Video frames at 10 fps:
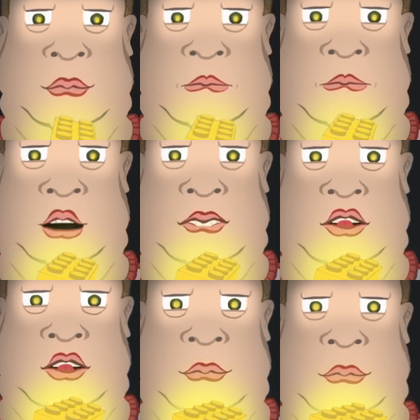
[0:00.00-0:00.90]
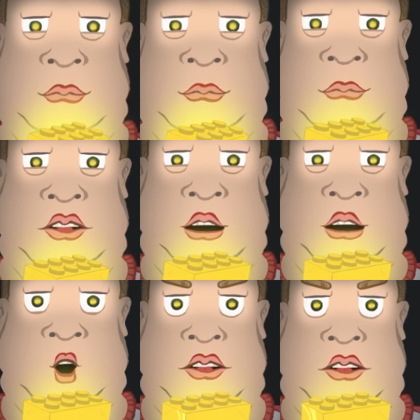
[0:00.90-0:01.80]
Marvel,
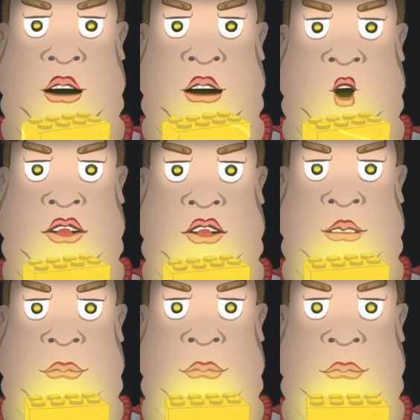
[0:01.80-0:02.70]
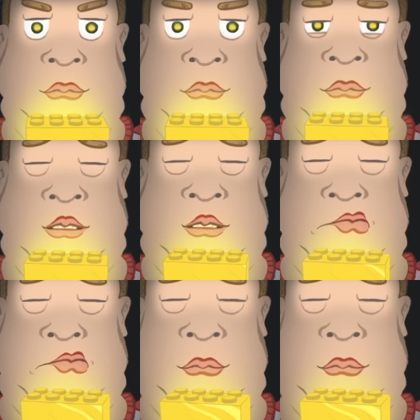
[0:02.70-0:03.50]
Teenage Mutant Ninja Turtles, just